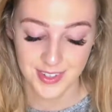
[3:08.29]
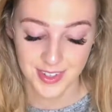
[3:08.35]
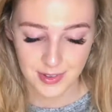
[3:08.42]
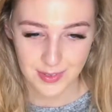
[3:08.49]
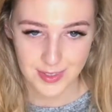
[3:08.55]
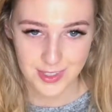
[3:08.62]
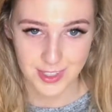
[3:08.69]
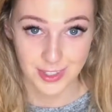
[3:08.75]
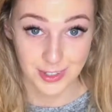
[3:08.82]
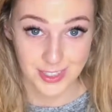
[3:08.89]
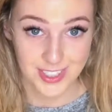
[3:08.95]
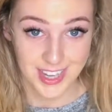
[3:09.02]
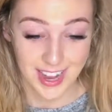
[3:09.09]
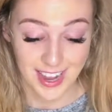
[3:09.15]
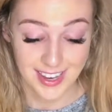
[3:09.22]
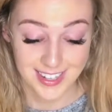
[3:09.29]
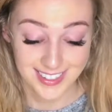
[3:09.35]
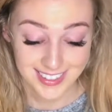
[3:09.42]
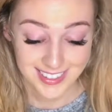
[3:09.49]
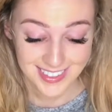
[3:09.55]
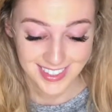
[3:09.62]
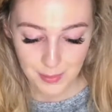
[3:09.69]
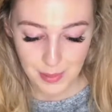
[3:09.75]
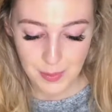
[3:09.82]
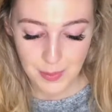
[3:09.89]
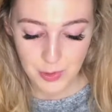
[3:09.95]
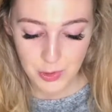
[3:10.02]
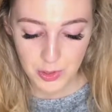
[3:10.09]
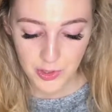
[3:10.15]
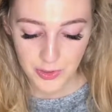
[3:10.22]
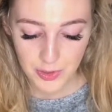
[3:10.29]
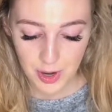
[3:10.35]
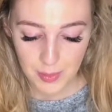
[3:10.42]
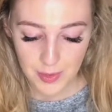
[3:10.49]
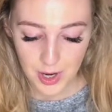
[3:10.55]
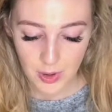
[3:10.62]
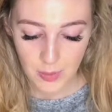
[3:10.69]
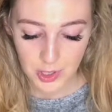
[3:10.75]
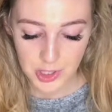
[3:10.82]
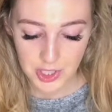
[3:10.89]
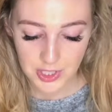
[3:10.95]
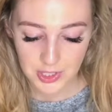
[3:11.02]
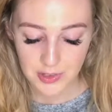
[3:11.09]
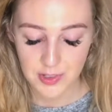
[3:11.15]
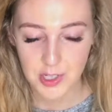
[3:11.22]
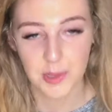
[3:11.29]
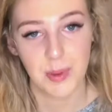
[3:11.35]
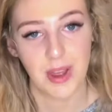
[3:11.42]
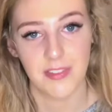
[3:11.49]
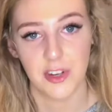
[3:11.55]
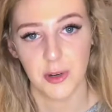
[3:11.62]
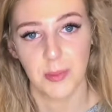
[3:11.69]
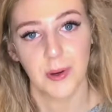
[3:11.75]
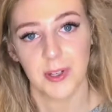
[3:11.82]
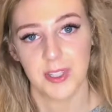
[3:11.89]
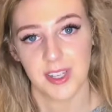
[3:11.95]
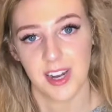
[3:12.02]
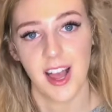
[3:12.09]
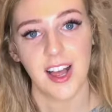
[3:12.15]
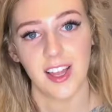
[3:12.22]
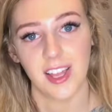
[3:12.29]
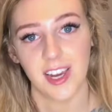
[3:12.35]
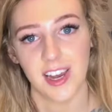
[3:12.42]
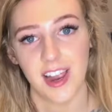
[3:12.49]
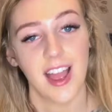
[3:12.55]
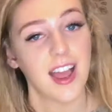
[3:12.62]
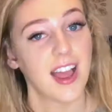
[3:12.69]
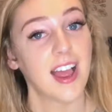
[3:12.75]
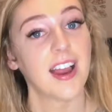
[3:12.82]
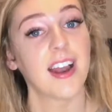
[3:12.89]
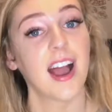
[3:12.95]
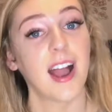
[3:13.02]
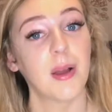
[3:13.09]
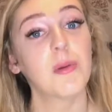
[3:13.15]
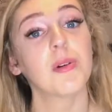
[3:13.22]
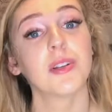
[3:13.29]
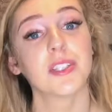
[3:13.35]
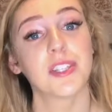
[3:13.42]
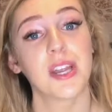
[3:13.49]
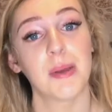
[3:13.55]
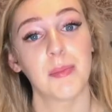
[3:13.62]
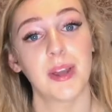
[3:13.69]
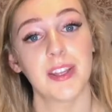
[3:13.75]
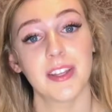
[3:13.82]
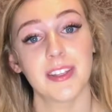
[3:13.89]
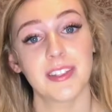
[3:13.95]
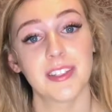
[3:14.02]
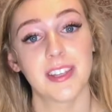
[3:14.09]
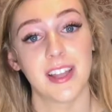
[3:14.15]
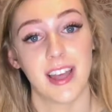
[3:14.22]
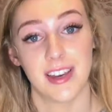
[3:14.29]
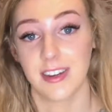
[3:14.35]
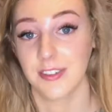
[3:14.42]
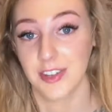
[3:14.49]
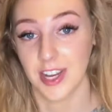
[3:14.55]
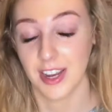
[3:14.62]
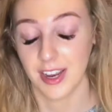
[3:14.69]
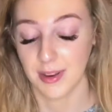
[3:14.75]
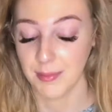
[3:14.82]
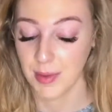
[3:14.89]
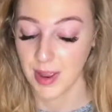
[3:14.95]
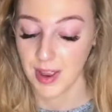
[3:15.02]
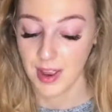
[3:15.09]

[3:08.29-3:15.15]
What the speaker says: That one's a little sad. People who grew up not watching YouTube have no personality, and I will stand by this to the end of time.